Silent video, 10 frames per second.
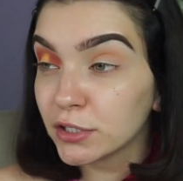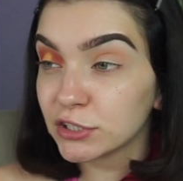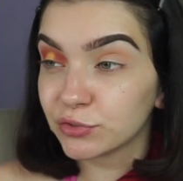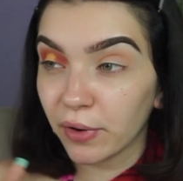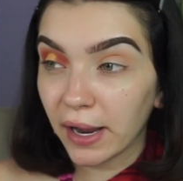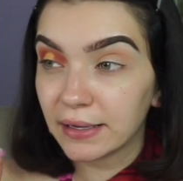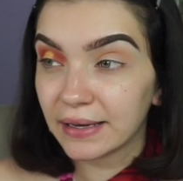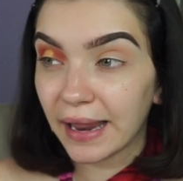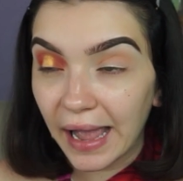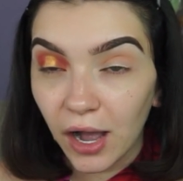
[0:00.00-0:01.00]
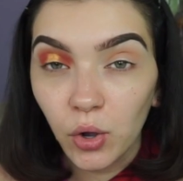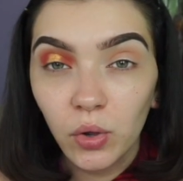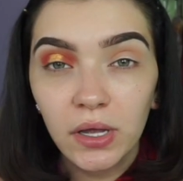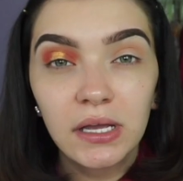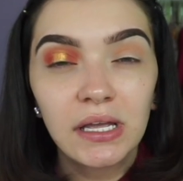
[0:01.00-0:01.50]
Because right
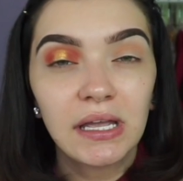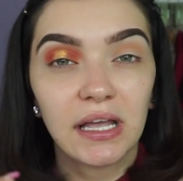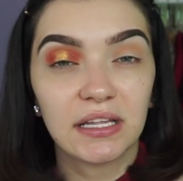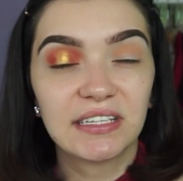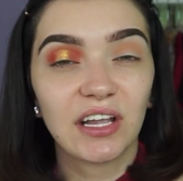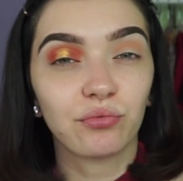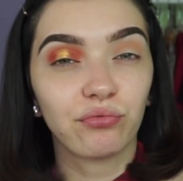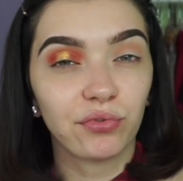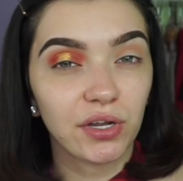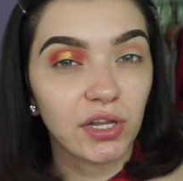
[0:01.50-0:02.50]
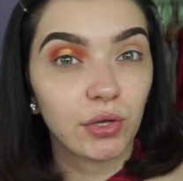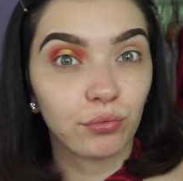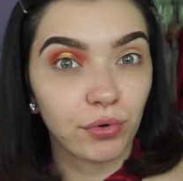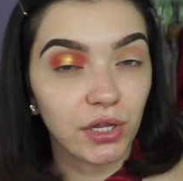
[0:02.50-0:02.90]
now, it's like really